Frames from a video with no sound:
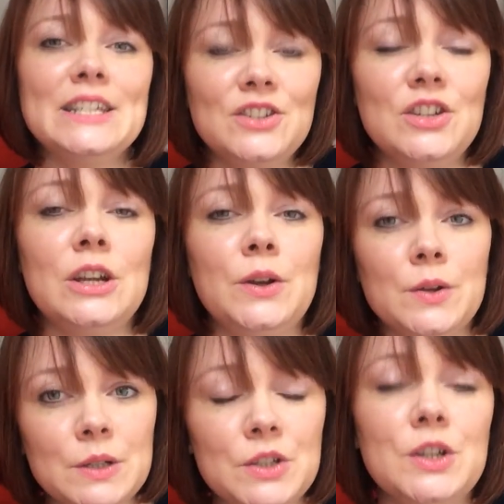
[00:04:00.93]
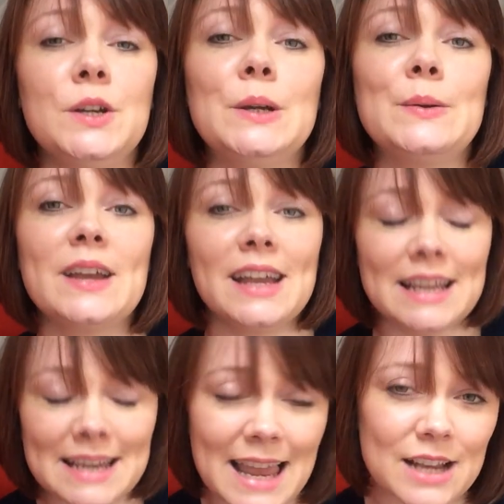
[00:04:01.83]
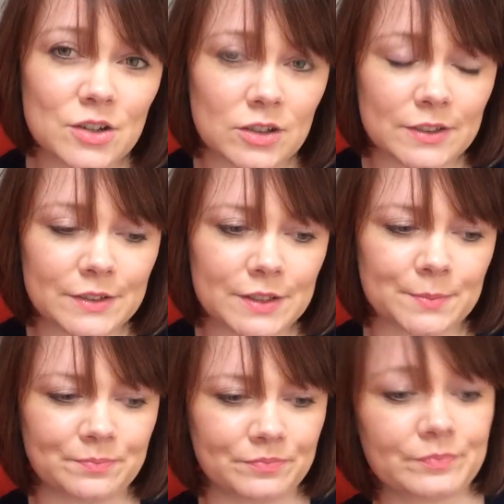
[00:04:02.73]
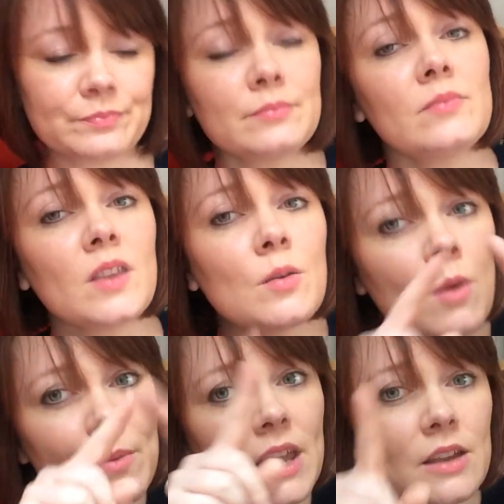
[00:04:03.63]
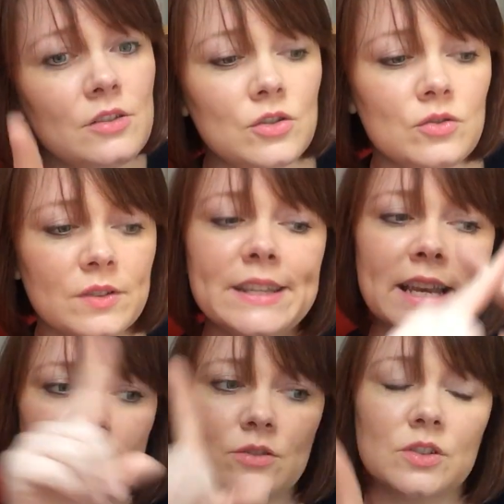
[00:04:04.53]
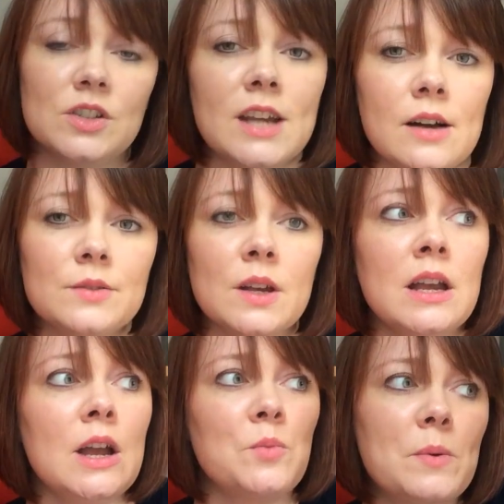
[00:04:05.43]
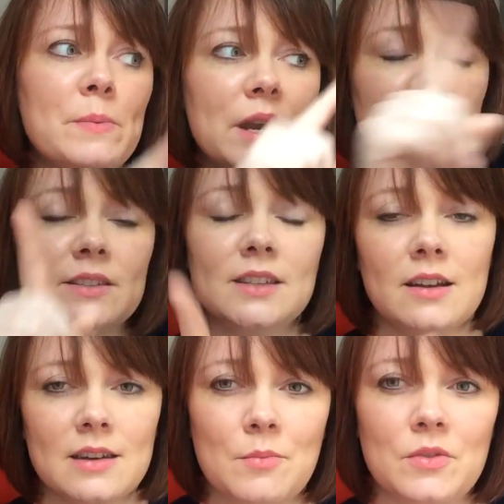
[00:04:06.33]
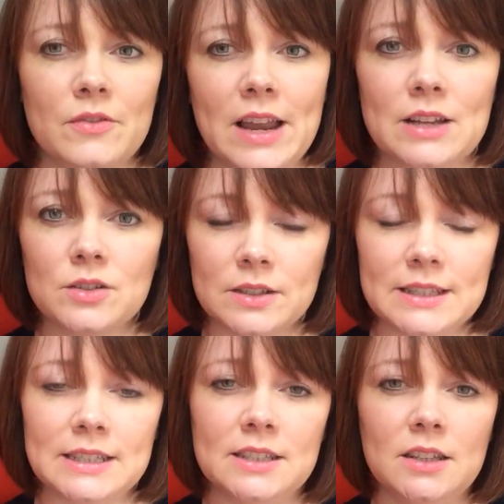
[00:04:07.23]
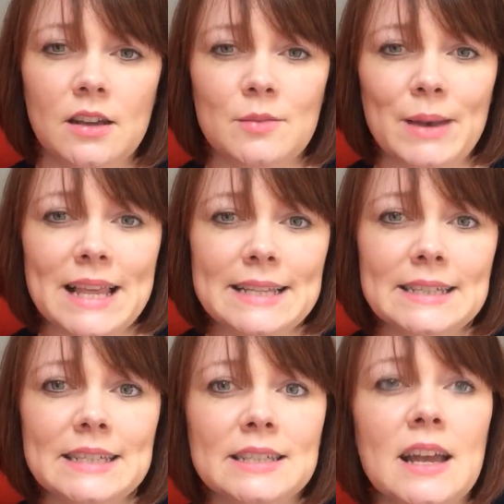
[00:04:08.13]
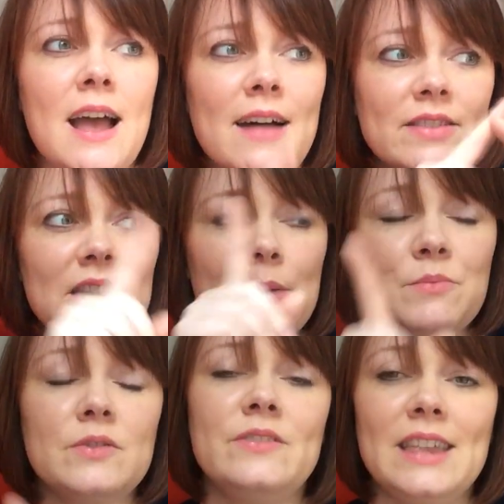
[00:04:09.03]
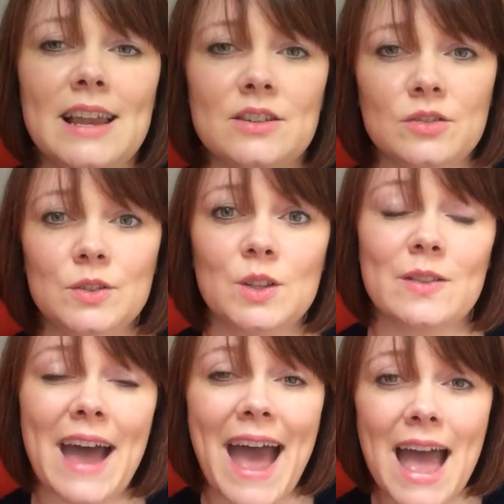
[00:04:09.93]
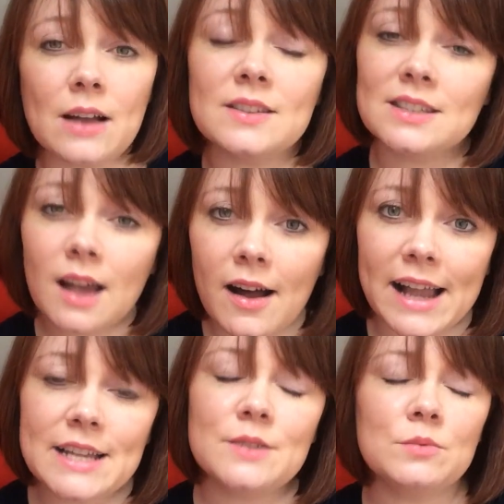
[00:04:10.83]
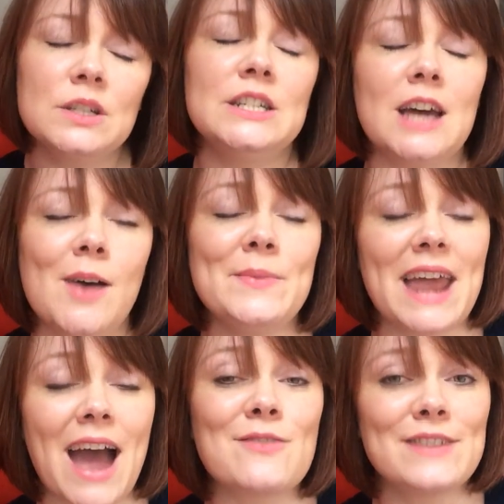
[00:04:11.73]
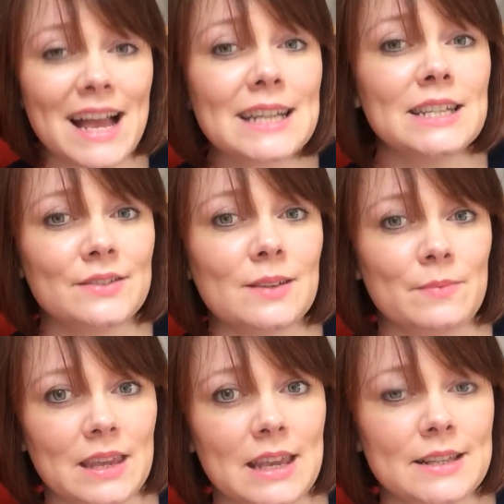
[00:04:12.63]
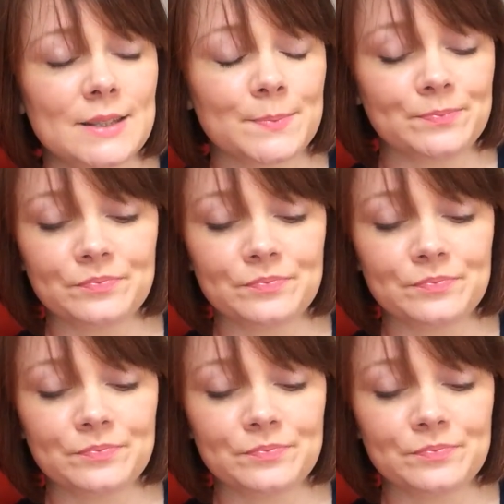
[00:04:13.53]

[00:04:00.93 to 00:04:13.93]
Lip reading: is due to electrons. And when we get you to draw the electron shells, we're putting a certain number of electrons in certain places, and the number of the electrons on the outside will determine how reactive something is.